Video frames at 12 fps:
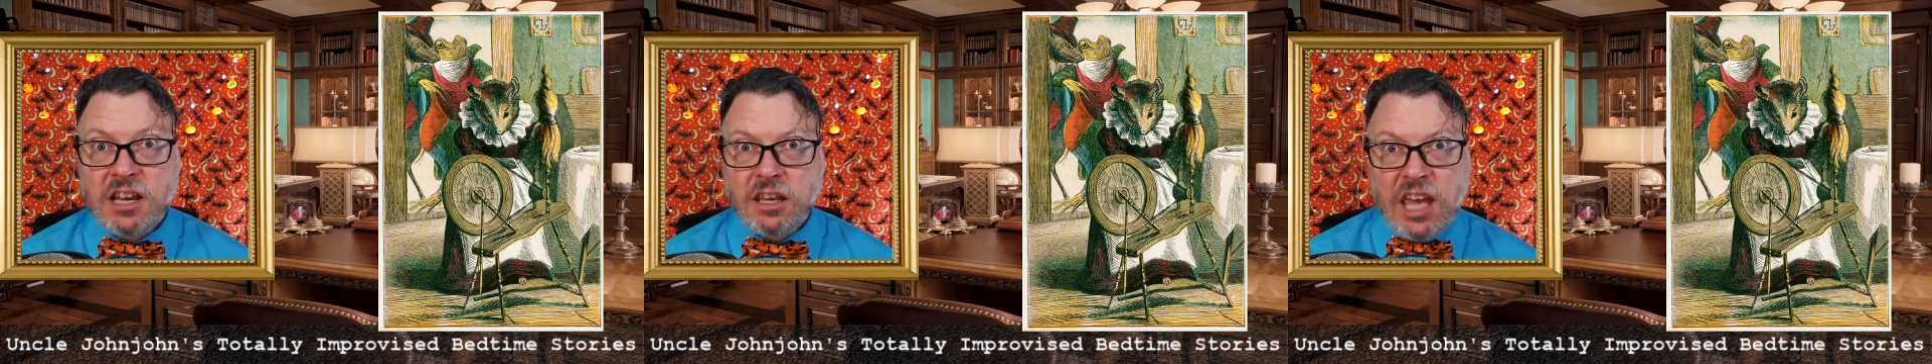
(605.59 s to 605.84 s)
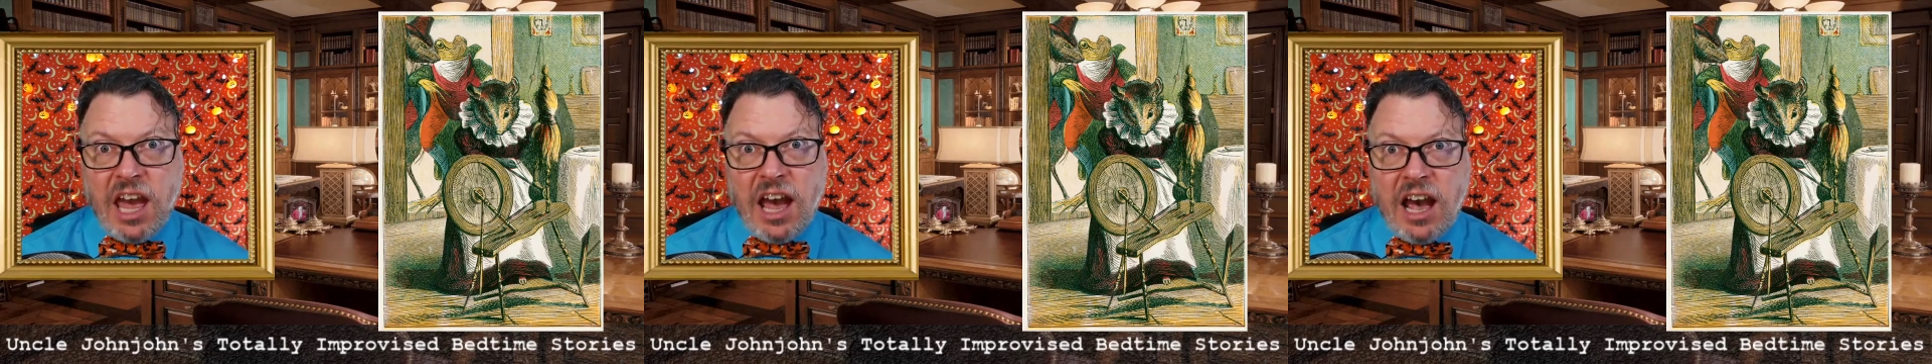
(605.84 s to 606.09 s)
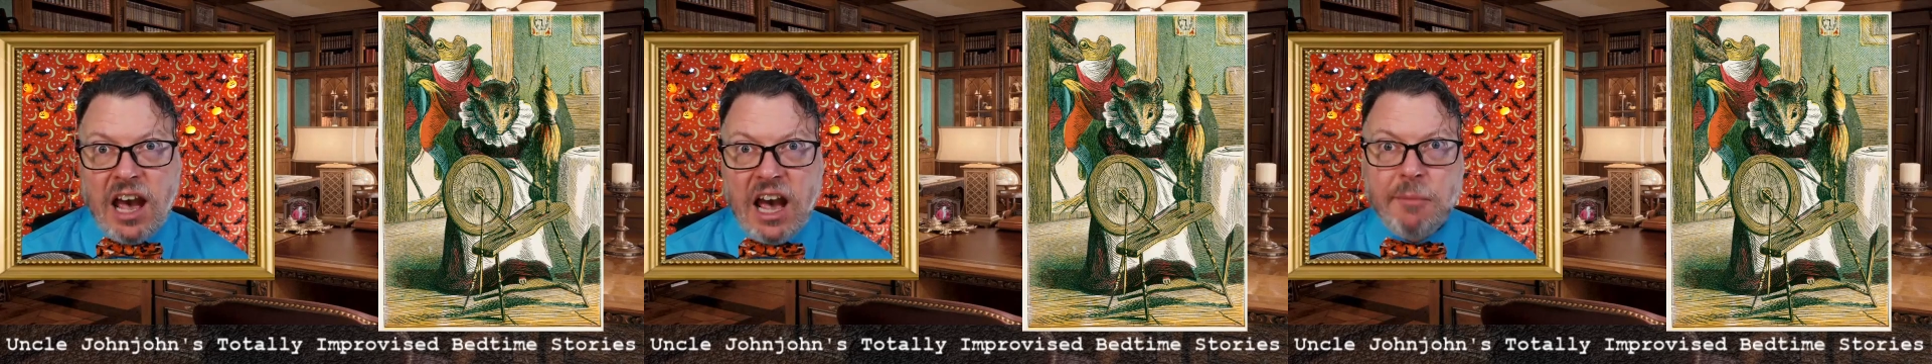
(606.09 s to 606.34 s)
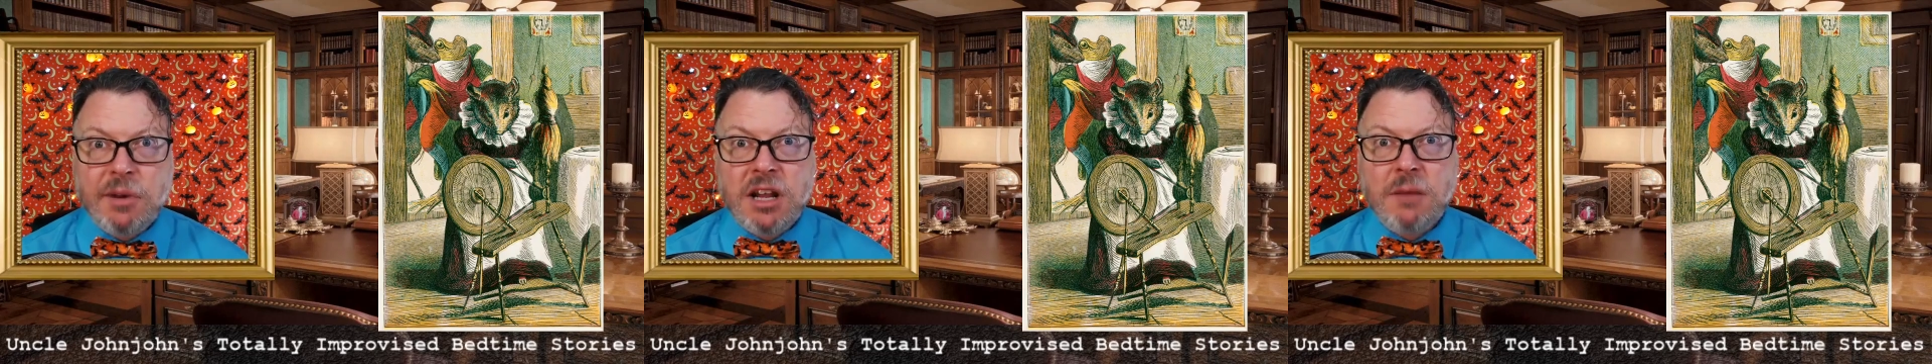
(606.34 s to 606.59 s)
yeah, I'm
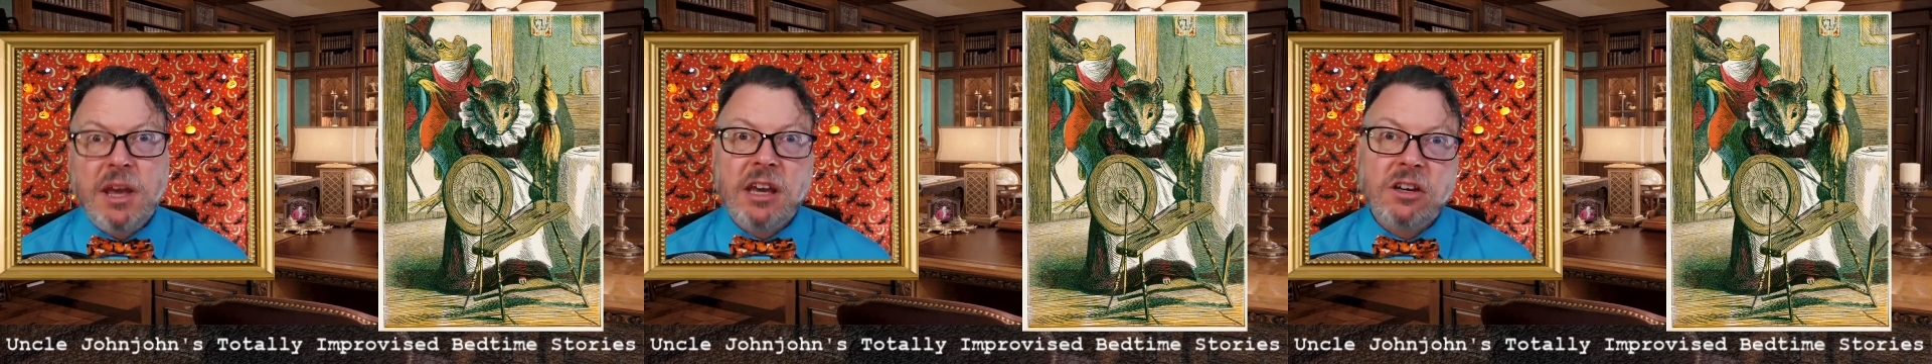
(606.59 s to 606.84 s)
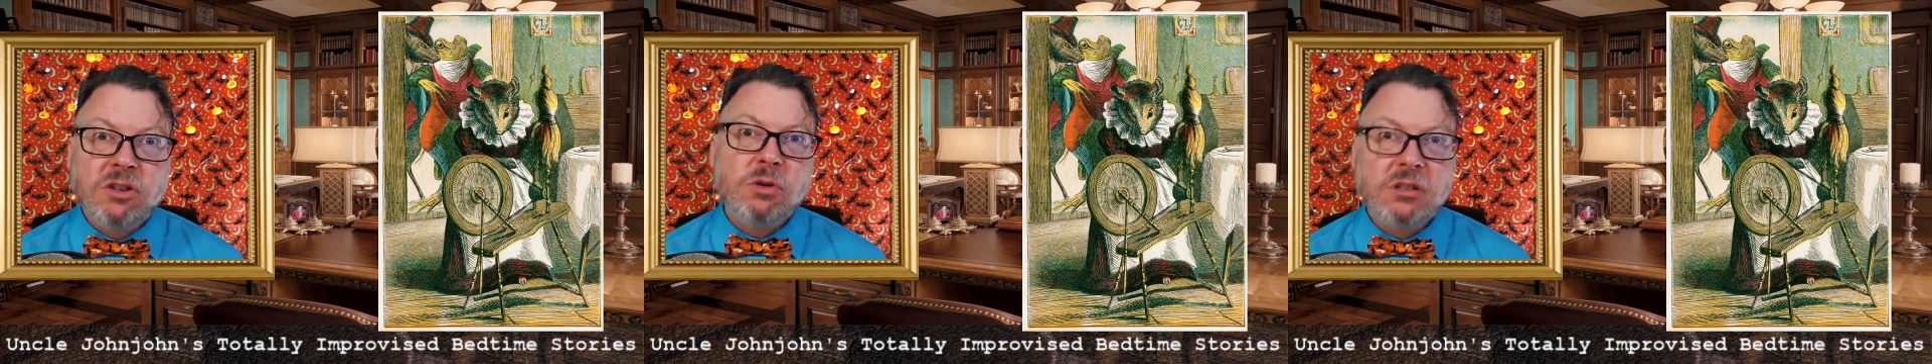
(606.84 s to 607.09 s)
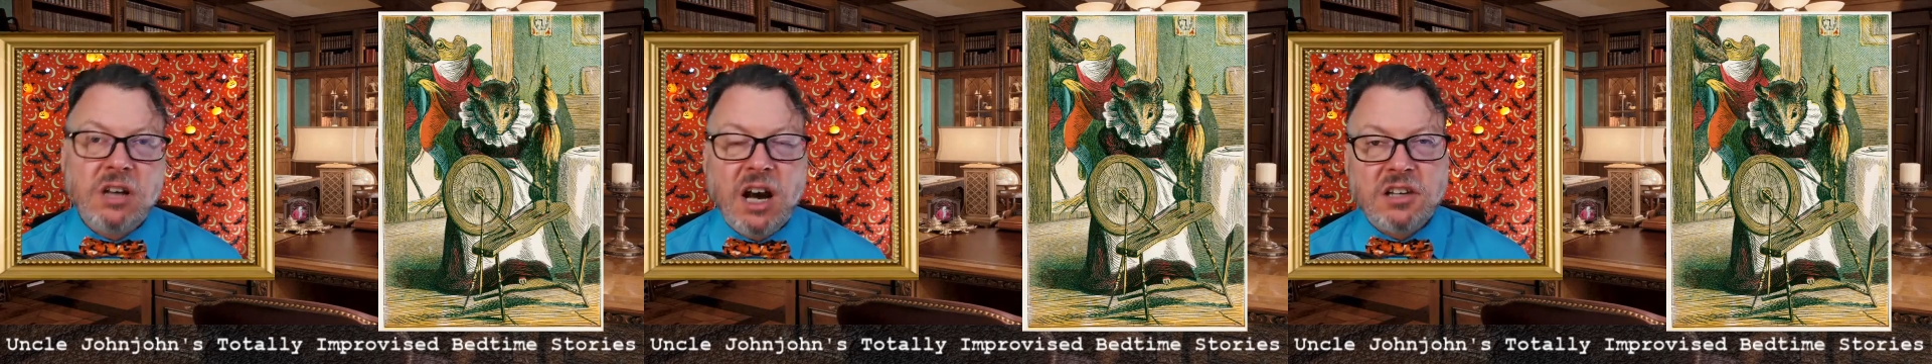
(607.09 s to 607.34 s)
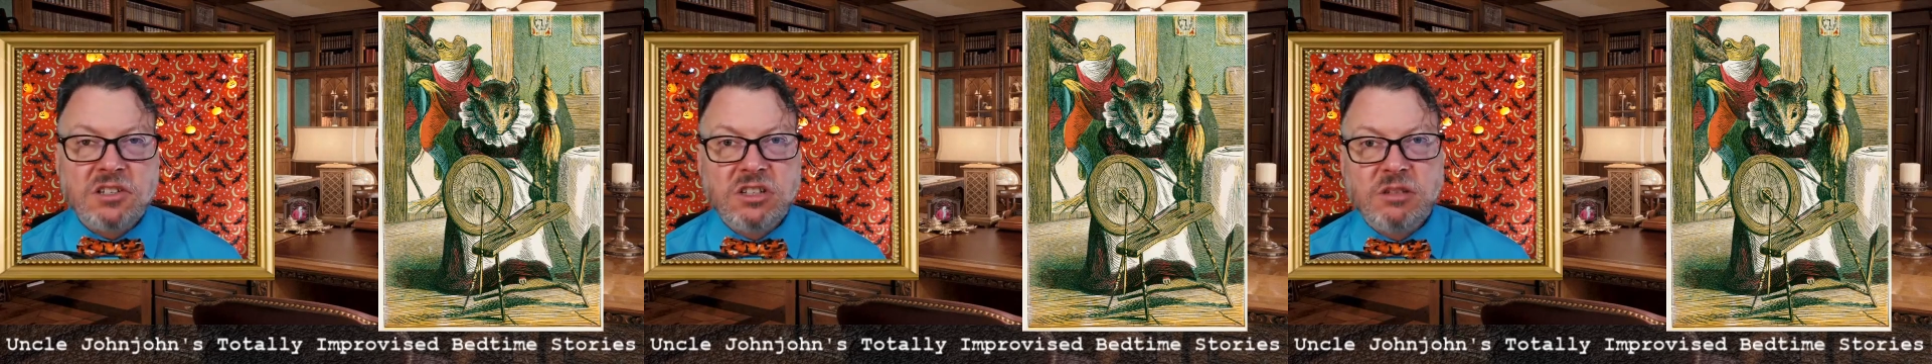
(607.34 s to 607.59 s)
gonna make cool
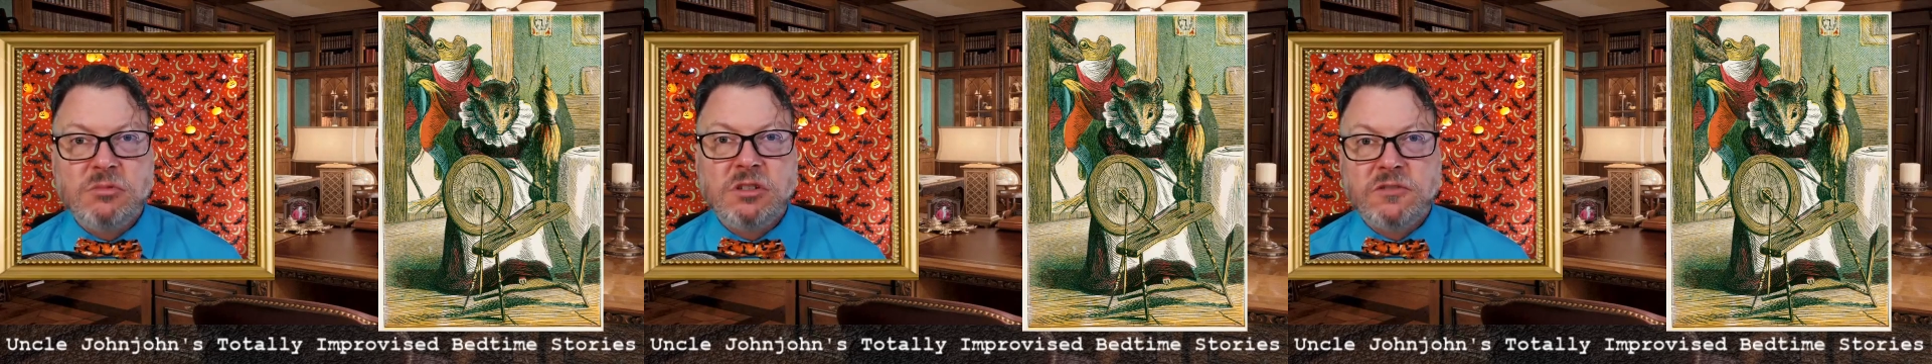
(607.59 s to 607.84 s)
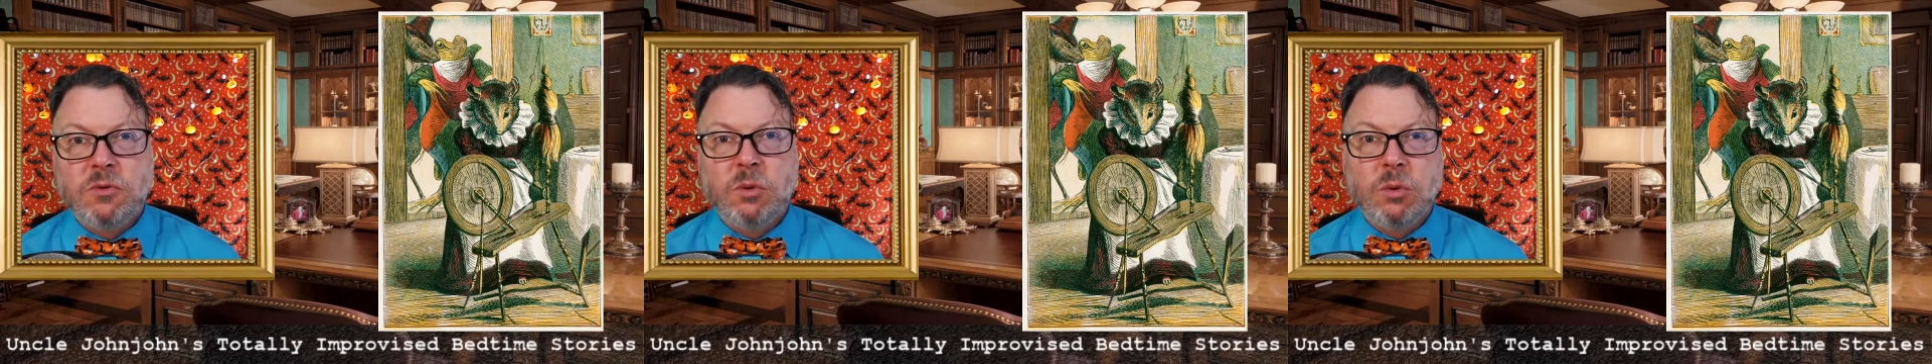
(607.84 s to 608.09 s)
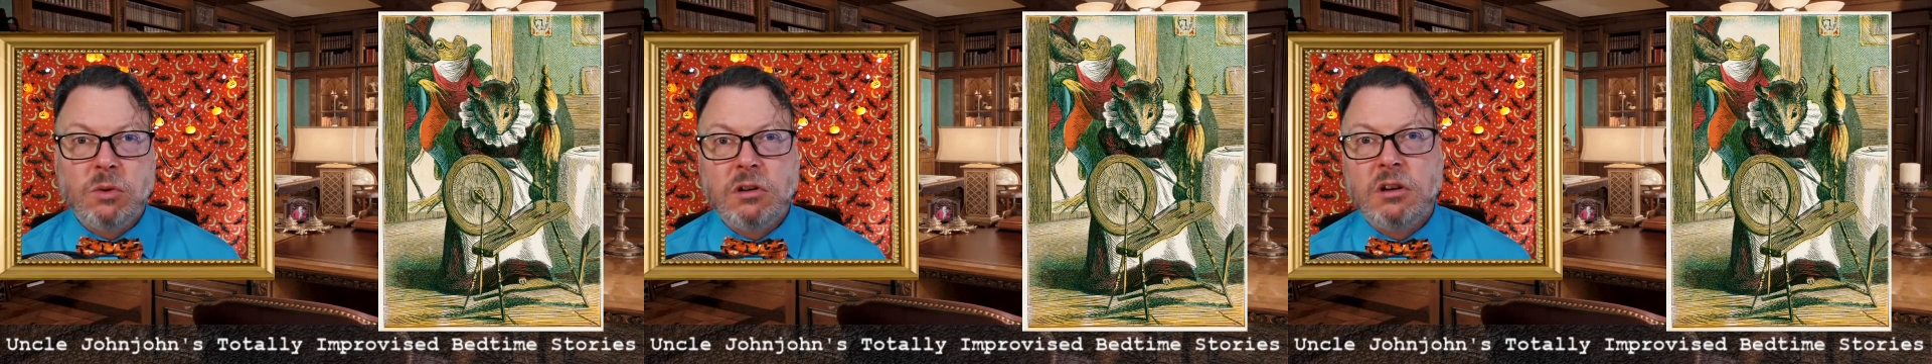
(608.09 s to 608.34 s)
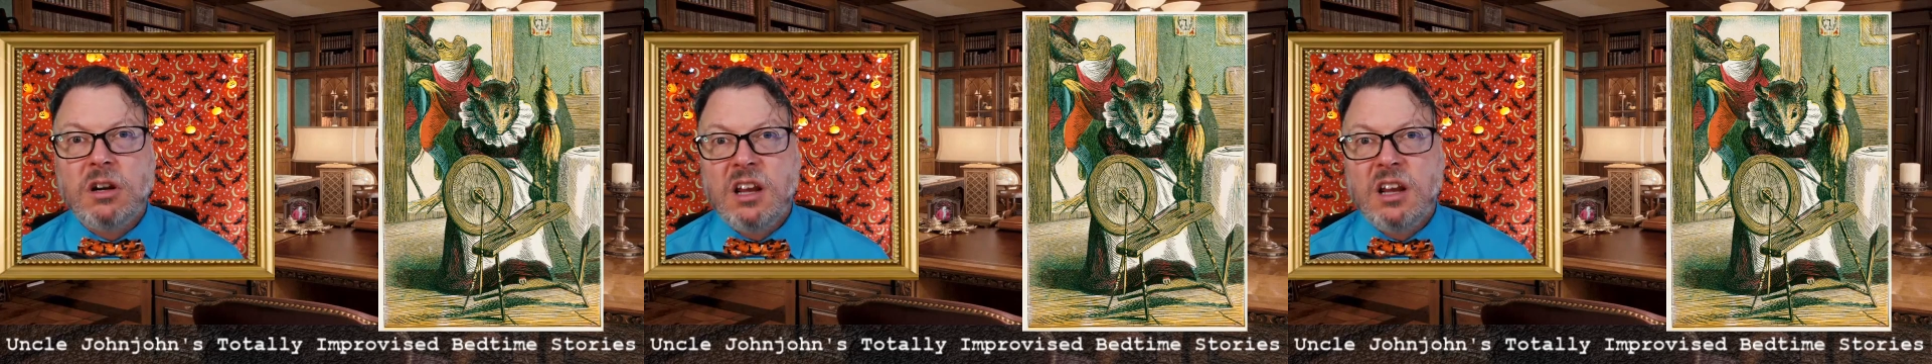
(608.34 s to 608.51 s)
costumes for